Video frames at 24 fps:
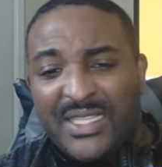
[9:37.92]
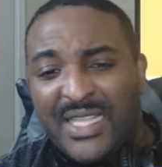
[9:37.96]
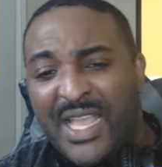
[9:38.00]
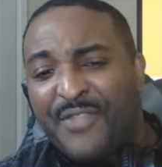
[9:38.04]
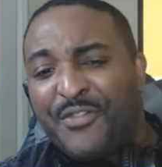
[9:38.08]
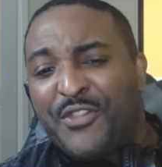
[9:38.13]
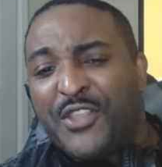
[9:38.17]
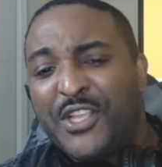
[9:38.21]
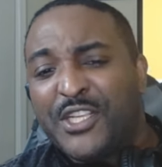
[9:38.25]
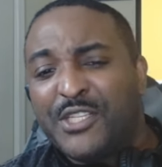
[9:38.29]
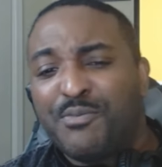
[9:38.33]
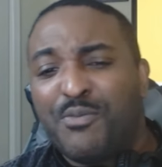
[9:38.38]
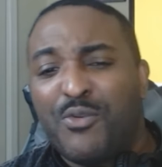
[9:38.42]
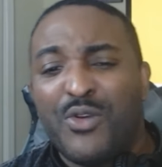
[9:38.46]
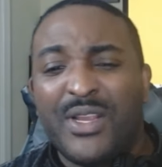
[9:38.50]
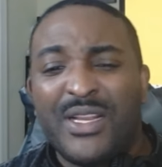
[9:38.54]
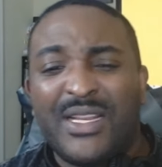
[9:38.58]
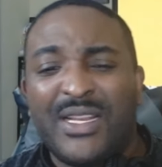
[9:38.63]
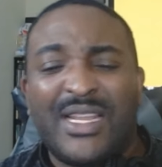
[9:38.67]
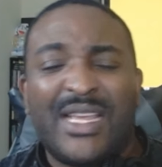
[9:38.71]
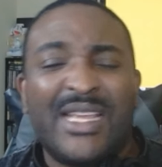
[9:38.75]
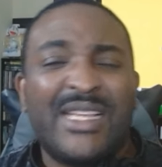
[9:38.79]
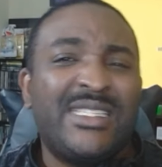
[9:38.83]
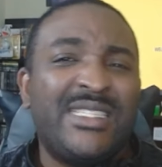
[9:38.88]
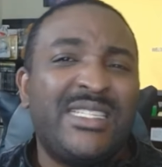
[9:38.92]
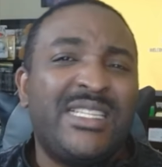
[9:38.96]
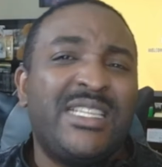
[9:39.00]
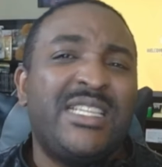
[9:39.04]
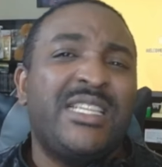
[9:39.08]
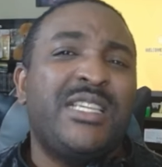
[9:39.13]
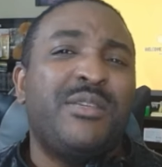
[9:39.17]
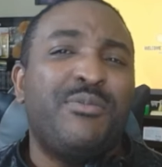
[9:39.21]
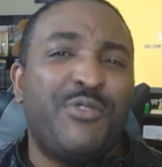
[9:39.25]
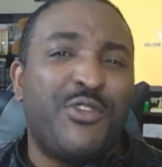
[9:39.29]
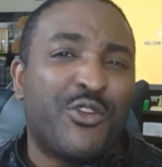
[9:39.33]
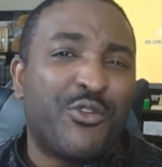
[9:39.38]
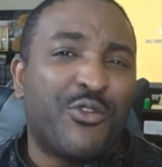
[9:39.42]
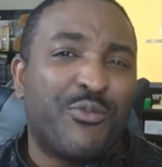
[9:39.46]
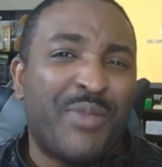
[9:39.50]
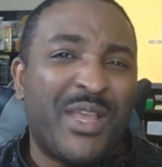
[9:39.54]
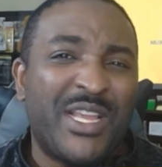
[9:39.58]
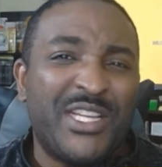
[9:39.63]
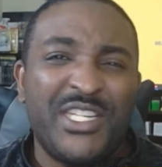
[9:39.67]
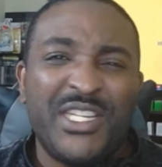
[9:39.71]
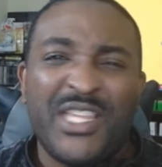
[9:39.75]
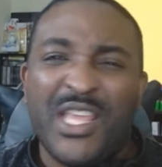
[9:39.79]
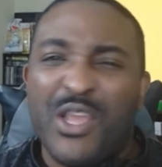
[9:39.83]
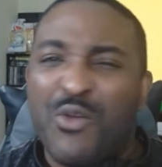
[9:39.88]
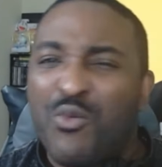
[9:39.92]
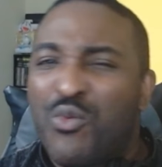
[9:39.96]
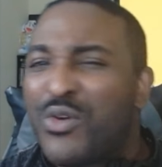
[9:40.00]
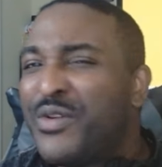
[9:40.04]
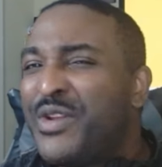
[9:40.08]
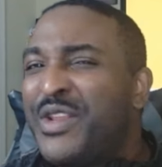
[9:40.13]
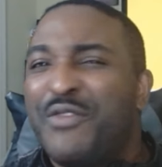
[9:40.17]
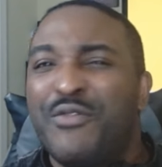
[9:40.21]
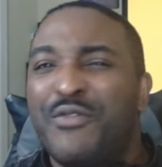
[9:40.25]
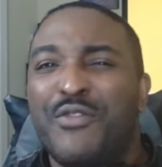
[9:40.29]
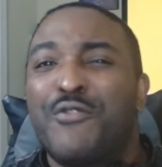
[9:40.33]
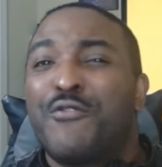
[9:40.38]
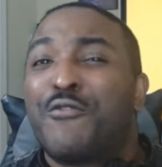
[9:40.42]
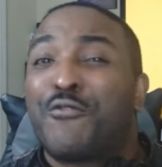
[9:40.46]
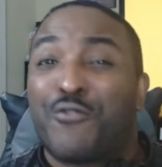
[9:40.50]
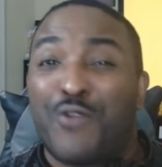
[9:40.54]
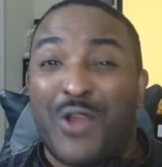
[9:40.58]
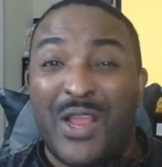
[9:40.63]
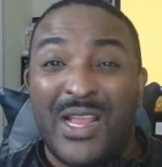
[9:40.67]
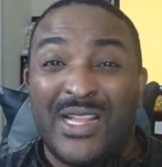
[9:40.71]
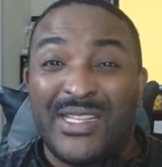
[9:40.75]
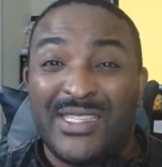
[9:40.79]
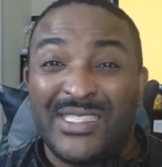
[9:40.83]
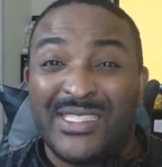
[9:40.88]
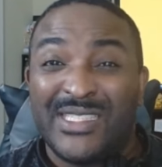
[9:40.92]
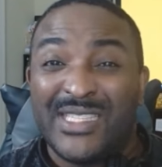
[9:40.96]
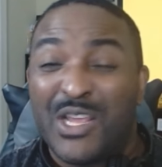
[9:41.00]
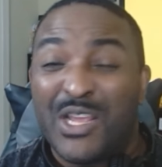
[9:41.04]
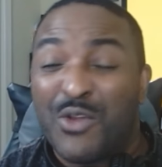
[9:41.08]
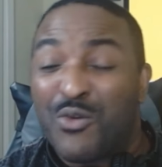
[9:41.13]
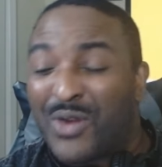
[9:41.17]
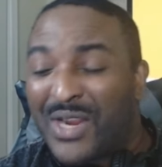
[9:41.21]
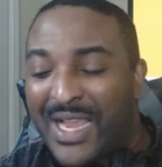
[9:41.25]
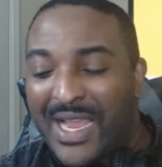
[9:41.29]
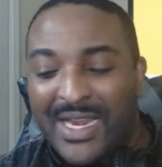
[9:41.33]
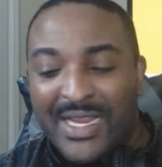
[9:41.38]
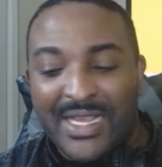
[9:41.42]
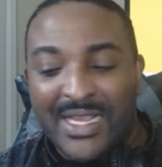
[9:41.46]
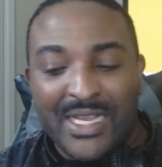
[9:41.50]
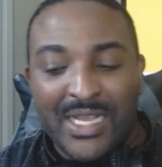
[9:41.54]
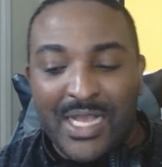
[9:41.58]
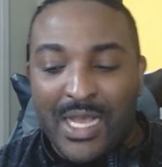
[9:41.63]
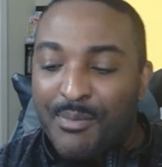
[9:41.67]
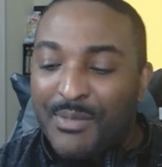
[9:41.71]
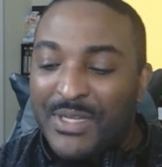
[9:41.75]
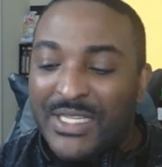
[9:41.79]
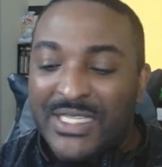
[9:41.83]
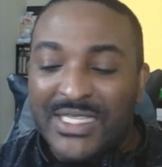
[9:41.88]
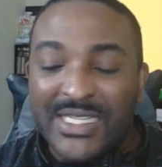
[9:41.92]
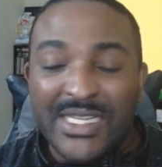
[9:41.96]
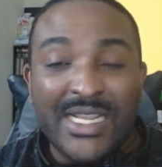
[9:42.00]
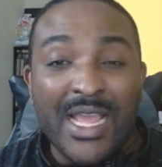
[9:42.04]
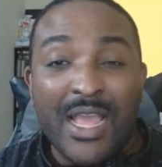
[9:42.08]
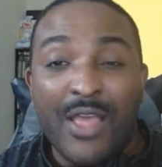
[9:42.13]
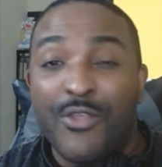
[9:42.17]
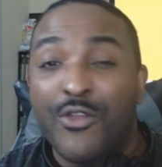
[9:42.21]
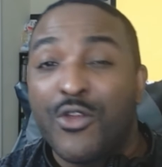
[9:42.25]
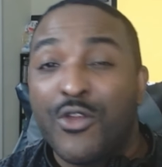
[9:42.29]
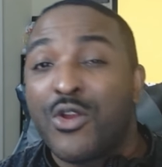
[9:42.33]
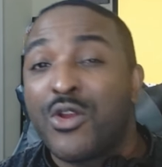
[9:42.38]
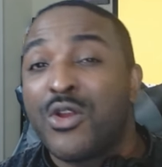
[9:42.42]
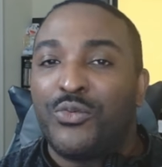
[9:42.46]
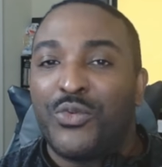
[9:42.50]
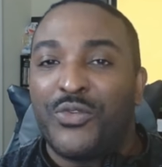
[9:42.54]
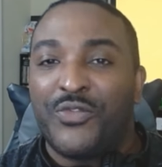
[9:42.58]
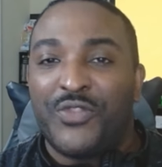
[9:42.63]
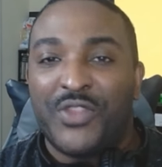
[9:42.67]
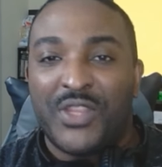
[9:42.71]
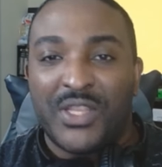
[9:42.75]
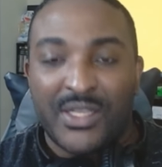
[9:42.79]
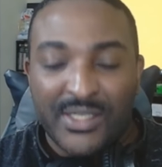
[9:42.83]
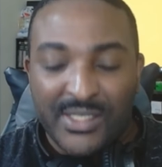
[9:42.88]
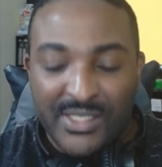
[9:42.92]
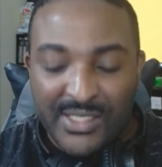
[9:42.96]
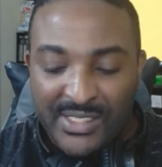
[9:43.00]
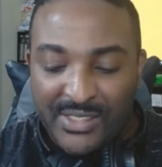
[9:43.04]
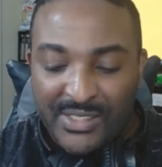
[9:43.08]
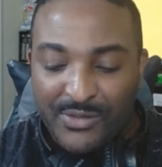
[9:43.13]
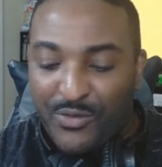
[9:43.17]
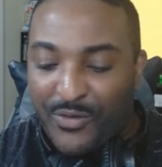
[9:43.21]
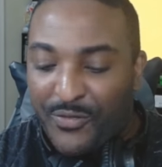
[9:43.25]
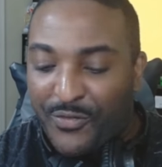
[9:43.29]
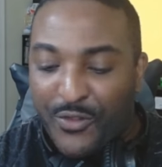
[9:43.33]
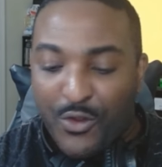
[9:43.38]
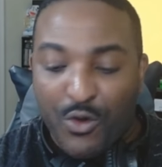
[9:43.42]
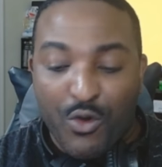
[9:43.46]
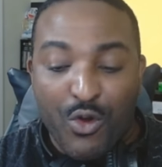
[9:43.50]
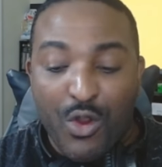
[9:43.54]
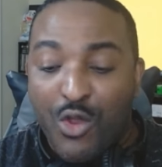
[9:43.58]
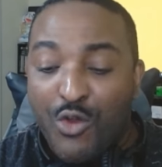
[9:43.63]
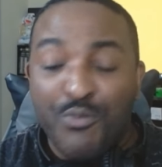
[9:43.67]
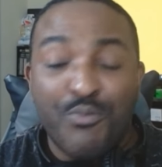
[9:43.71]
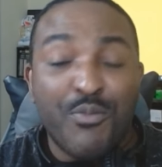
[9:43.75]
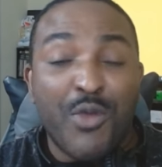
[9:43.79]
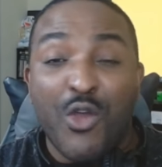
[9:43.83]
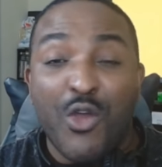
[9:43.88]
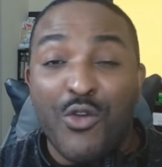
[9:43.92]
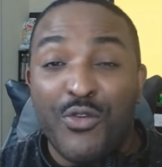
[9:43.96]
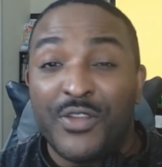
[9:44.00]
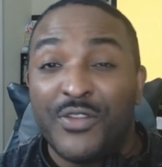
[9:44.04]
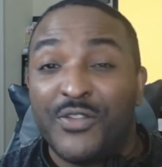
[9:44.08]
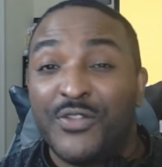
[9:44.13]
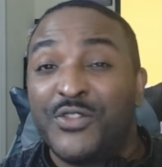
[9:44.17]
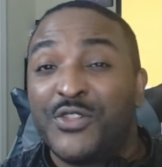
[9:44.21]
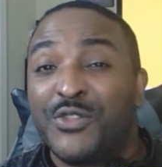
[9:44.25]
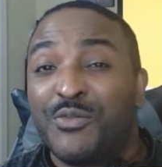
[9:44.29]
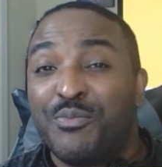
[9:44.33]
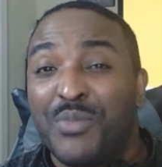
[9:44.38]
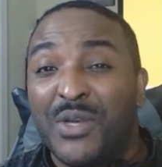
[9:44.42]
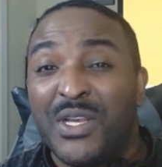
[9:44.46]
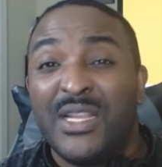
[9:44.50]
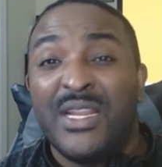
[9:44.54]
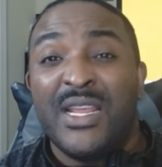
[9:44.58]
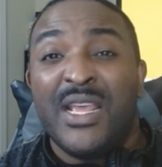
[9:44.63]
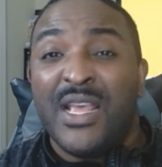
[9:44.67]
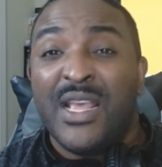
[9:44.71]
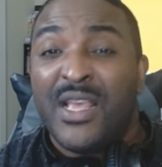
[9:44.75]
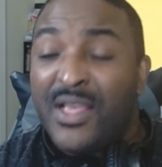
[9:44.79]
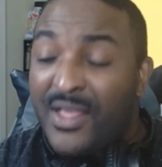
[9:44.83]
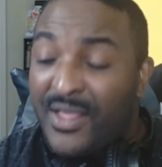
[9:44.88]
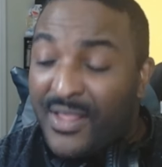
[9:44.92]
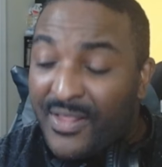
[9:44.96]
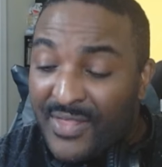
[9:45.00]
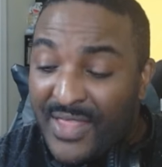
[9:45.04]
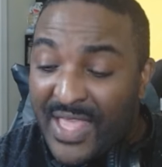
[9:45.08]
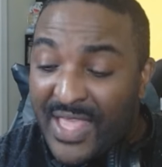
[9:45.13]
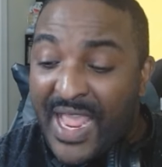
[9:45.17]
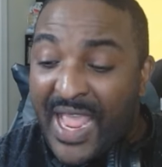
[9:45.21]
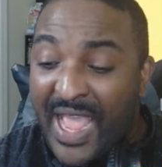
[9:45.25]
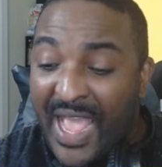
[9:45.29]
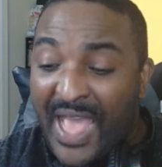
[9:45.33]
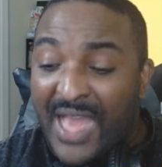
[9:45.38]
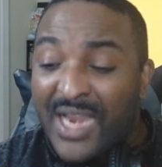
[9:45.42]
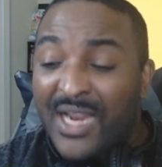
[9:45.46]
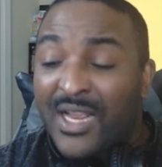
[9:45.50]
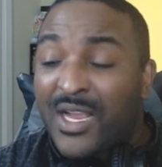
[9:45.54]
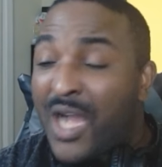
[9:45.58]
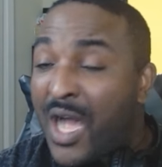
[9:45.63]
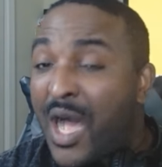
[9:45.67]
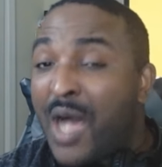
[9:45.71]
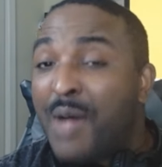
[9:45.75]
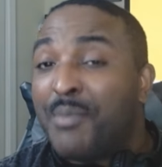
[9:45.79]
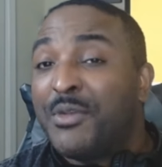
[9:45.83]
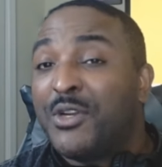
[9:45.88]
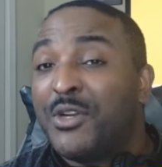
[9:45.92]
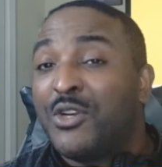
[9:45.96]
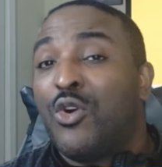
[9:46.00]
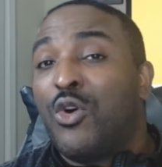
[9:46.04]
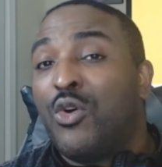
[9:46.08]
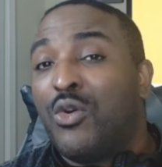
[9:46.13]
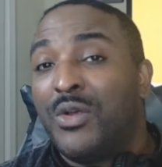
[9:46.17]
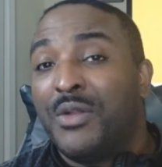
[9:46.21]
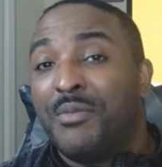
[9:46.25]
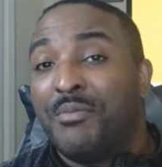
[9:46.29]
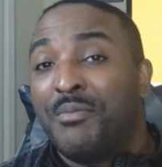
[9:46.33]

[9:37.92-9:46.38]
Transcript: At this point, like Team Urameshi, they weren't even friends. They were kind of coming together with this, with their own motives, but they had a common goal in